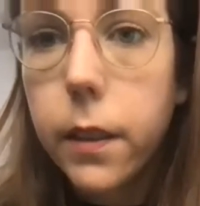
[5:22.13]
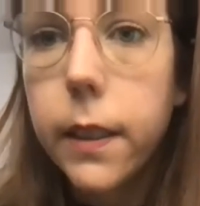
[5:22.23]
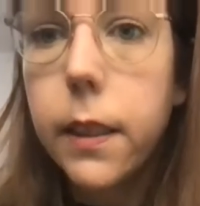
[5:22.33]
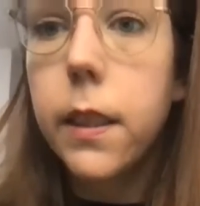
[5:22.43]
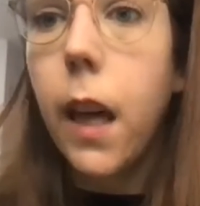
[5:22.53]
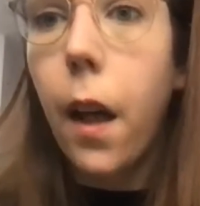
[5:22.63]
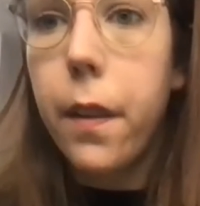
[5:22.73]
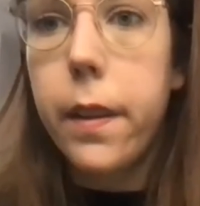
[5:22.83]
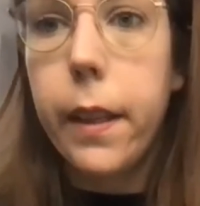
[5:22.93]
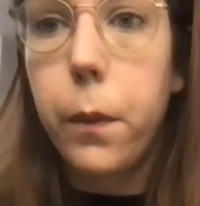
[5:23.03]
So this is the
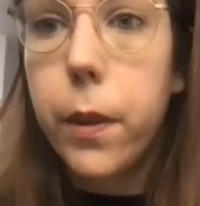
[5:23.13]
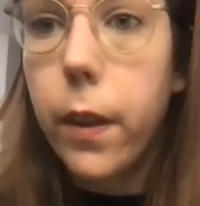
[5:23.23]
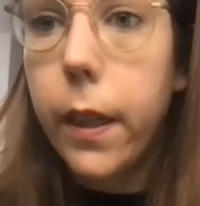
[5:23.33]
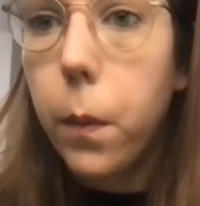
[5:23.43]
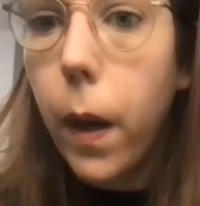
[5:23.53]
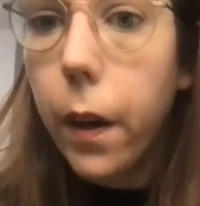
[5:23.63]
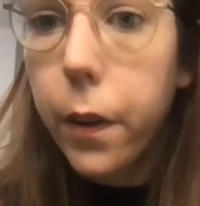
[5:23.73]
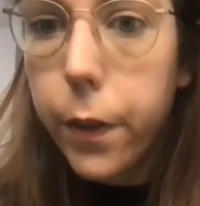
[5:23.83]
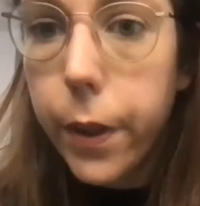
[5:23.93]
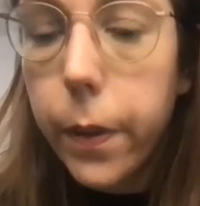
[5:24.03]
other thing we're trying to work
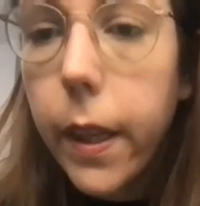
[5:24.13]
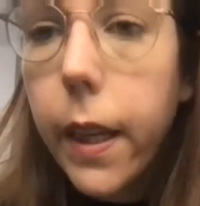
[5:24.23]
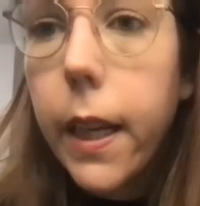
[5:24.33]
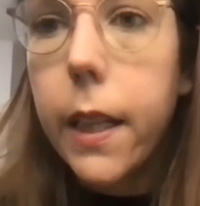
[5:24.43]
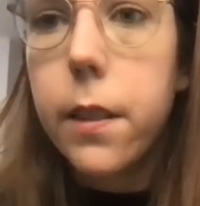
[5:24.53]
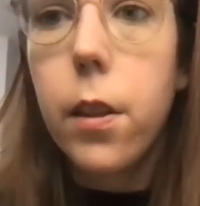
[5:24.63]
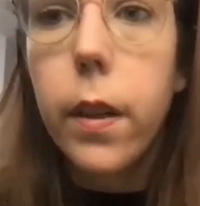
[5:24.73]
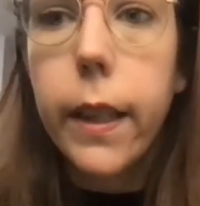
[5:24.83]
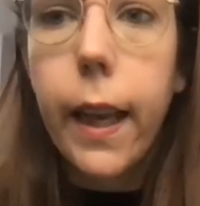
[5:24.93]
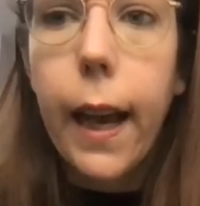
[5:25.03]
through, is
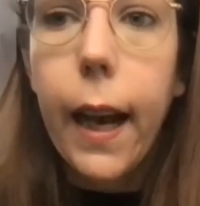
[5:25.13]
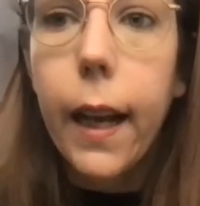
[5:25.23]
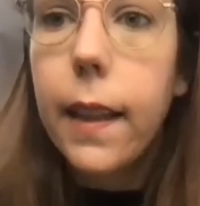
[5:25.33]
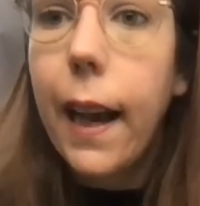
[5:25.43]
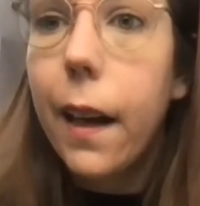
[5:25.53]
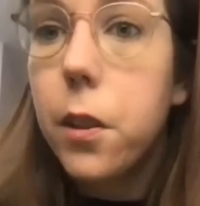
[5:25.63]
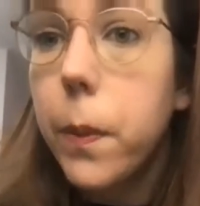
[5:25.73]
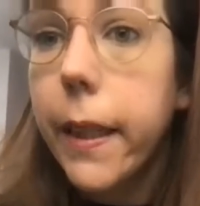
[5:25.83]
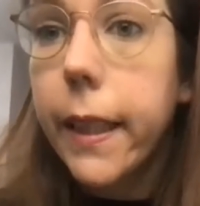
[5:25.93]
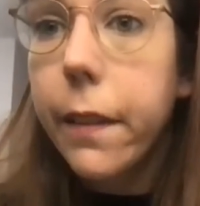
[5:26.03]
look at how do
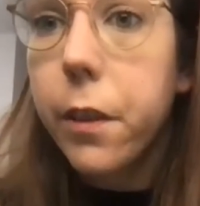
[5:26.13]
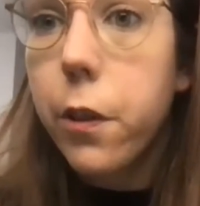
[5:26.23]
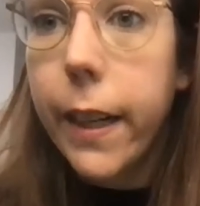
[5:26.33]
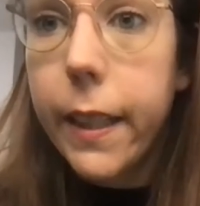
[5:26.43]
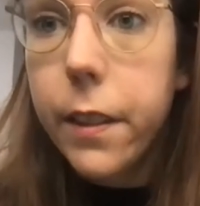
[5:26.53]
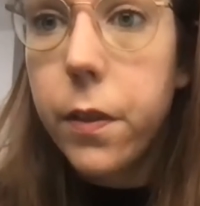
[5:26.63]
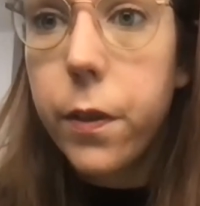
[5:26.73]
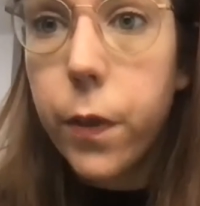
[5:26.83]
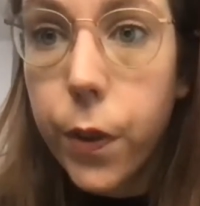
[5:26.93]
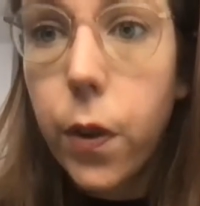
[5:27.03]
we give credit
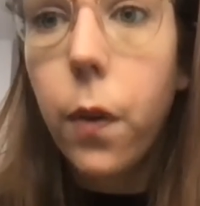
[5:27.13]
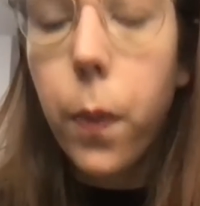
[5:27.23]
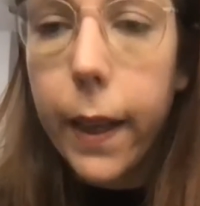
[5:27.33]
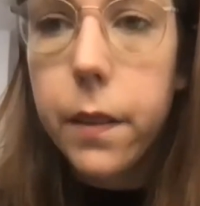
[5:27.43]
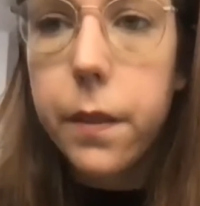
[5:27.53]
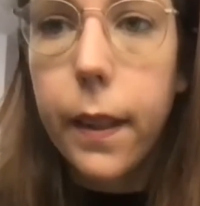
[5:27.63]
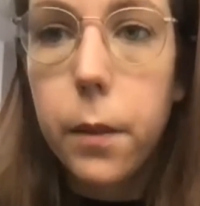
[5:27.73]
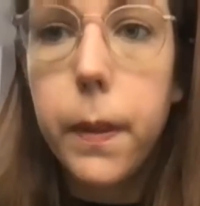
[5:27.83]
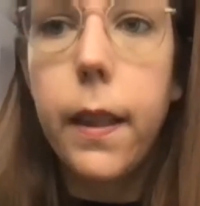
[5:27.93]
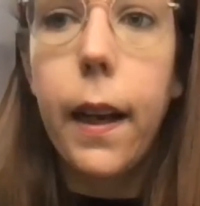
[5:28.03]
for software
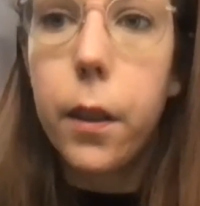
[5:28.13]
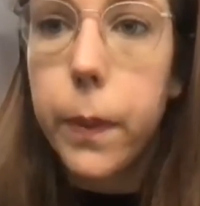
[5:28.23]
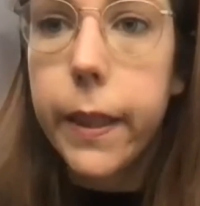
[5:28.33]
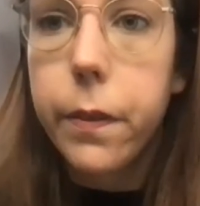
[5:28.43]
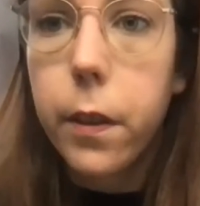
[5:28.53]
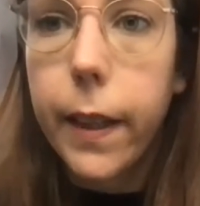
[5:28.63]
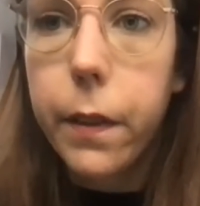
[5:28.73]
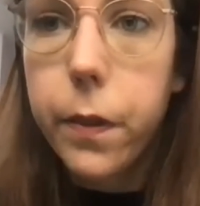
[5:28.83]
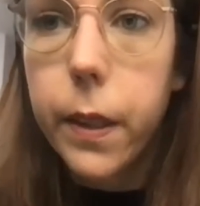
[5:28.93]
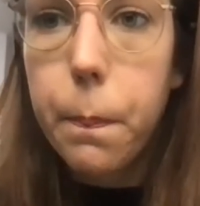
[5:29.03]
development? How do we give
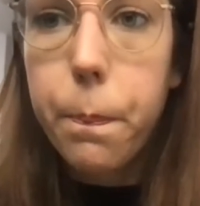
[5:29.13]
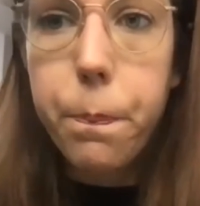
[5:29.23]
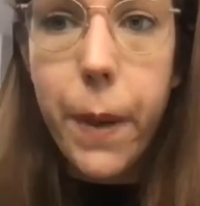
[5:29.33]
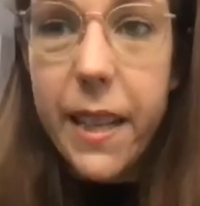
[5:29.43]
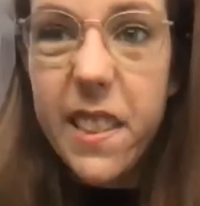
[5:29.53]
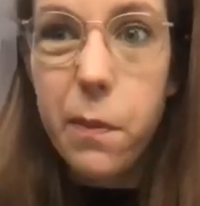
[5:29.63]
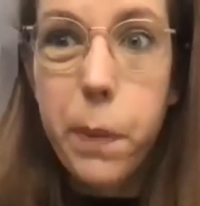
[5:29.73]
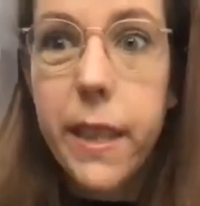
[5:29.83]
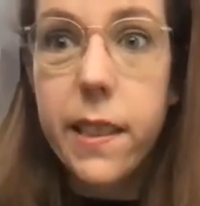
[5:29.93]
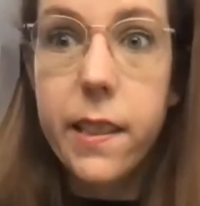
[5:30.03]
credit for the bits and
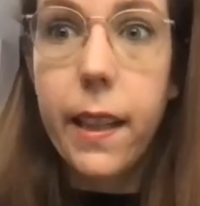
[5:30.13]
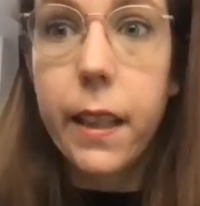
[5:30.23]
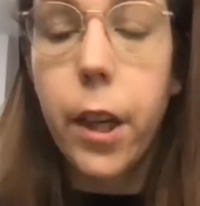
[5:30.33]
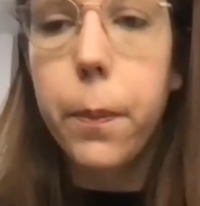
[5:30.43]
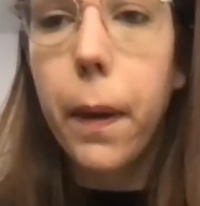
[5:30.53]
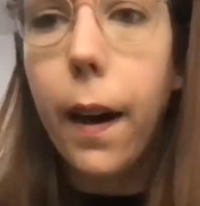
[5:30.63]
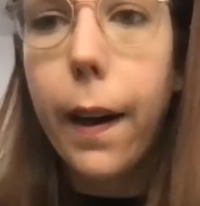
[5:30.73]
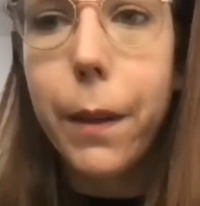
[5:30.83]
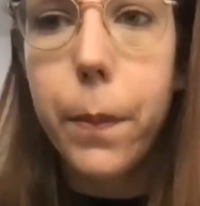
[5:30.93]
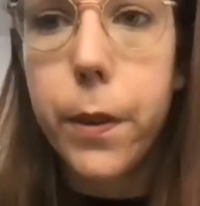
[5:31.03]
pieces that go
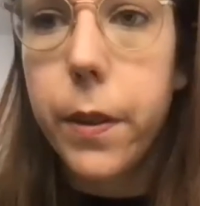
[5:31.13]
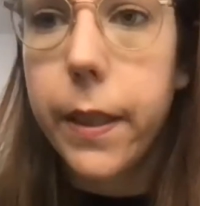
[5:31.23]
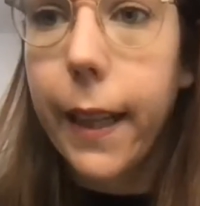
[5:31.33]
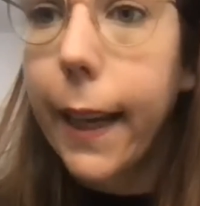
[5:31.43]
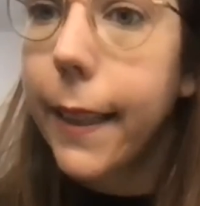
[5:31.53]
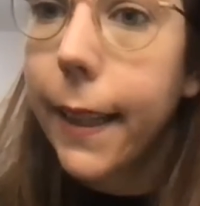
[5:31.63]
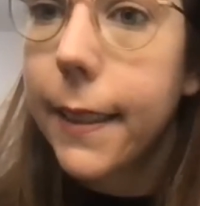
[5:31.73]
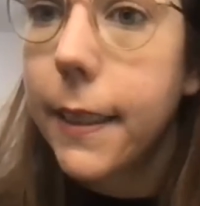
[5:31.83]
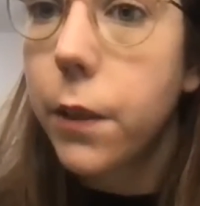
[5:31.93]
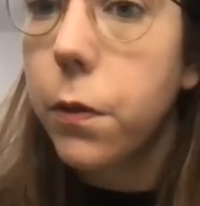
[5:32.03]
behind producing
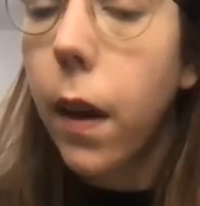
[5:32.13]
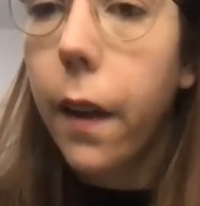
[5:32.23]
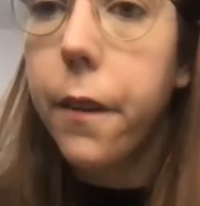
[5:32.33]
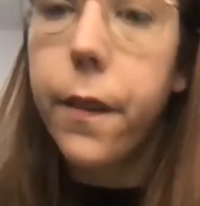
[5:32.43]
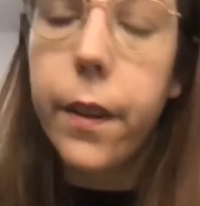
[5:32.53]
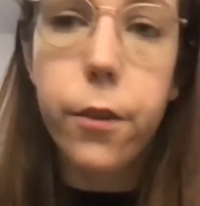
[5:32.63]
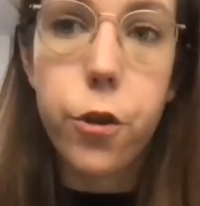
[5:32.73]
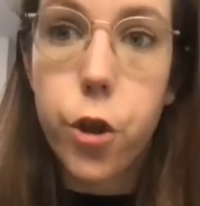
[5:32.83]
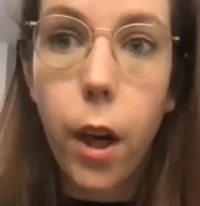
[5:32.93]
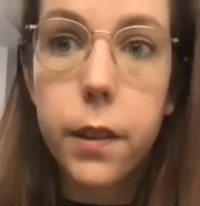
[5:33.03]
analysis rather
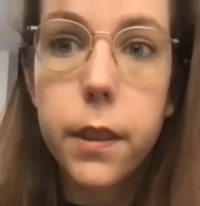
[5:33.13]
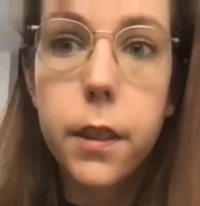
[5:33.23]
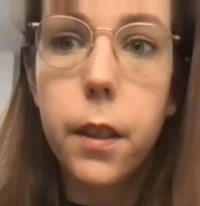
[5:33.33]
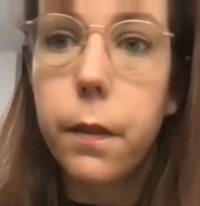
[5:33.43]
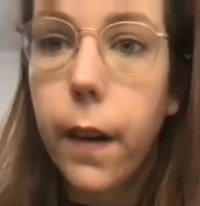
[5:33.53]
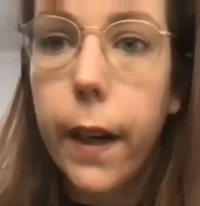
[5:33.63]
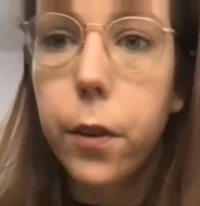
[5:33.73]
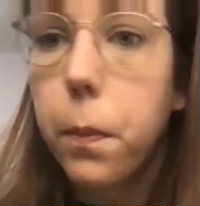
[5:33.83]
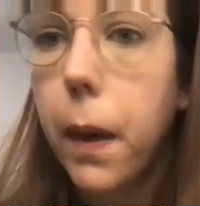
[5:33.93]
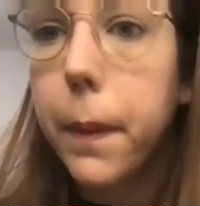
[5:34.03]
than just the
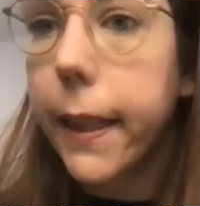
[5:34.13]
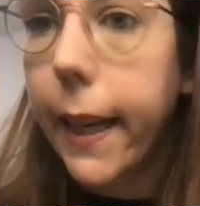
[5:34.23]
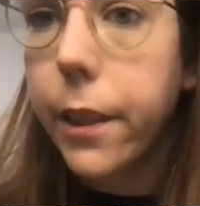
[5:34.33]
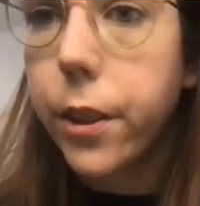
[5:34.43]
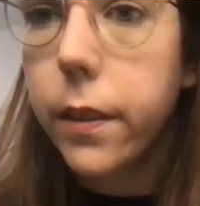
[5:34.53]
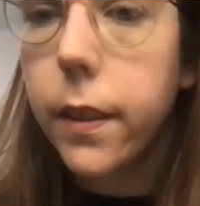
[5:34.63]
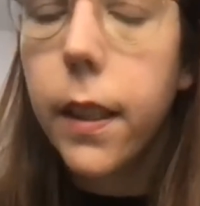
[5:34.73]
final publication?